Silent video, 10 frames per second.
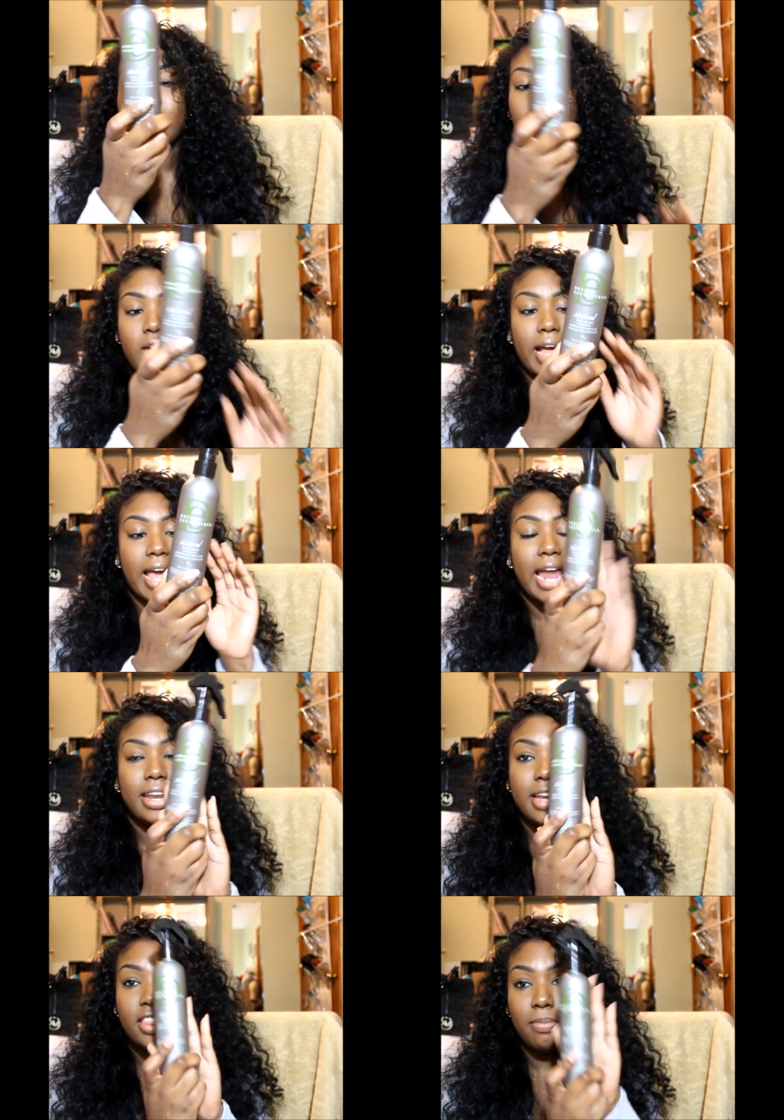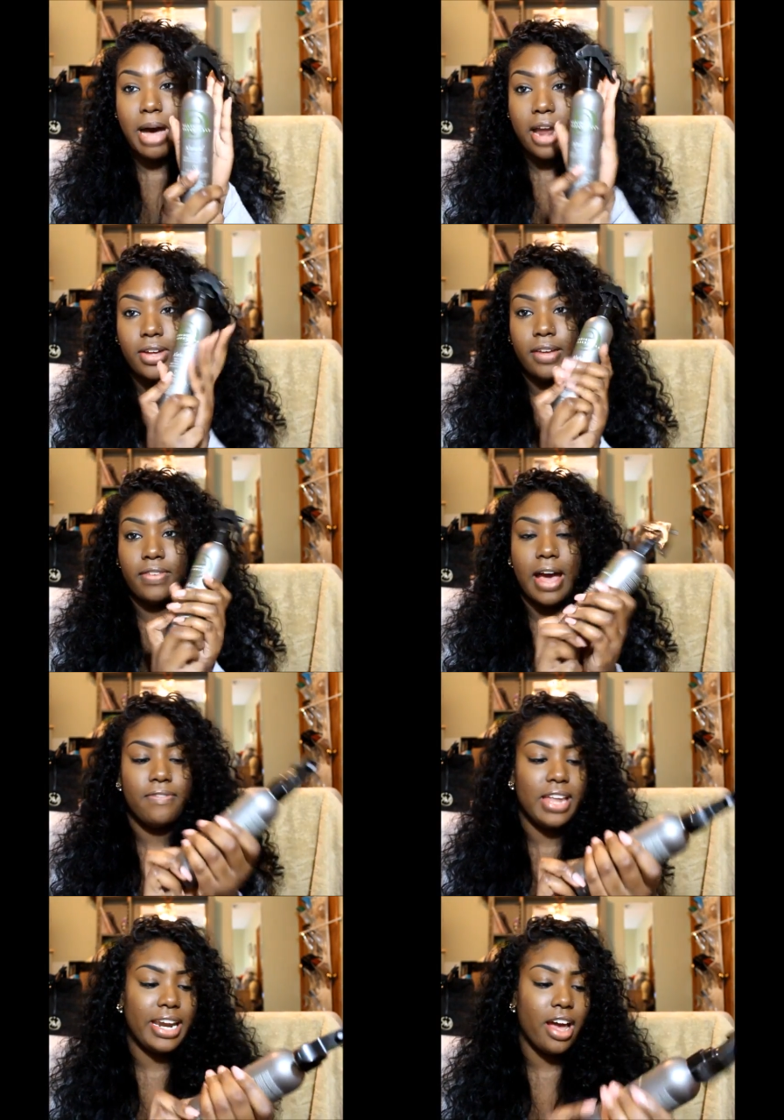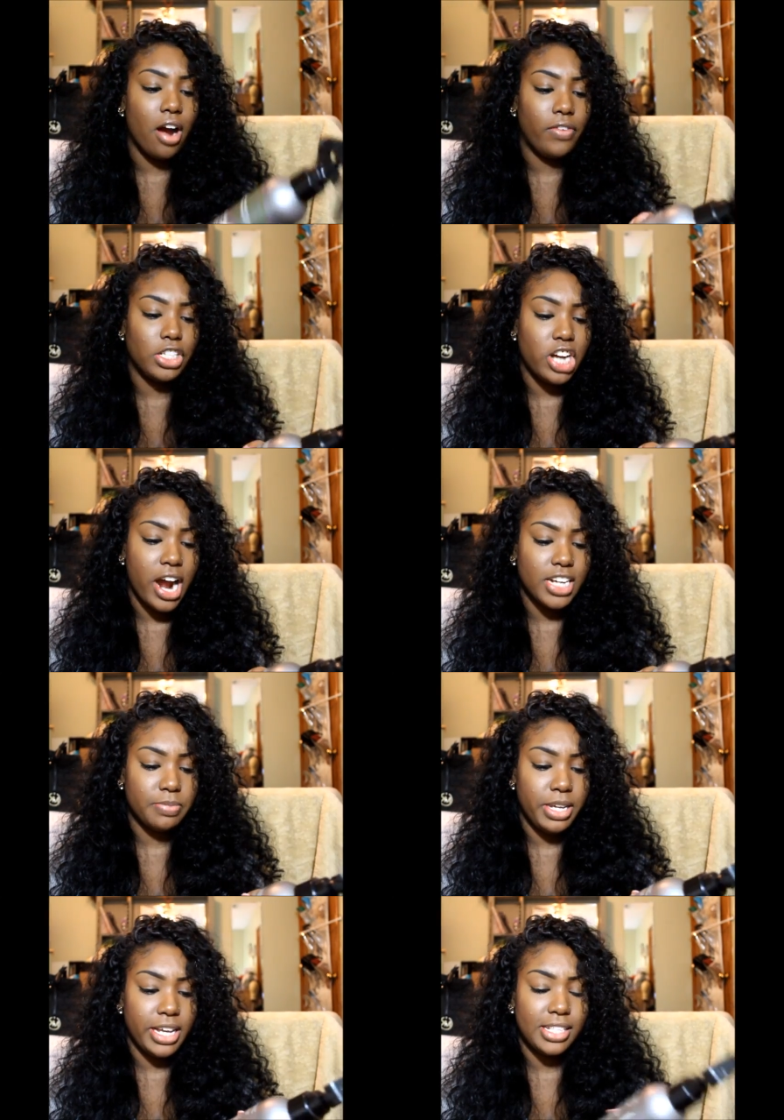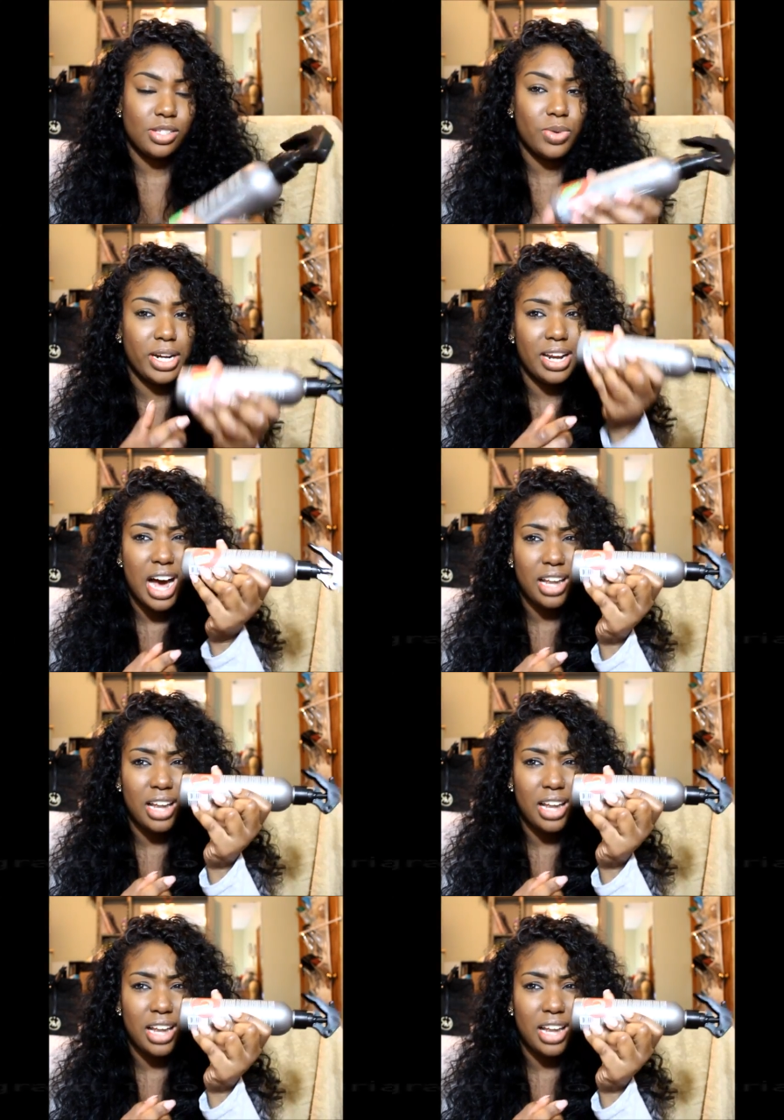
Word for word: So I got another bottle of it. I feel like they overcharged me. It's $20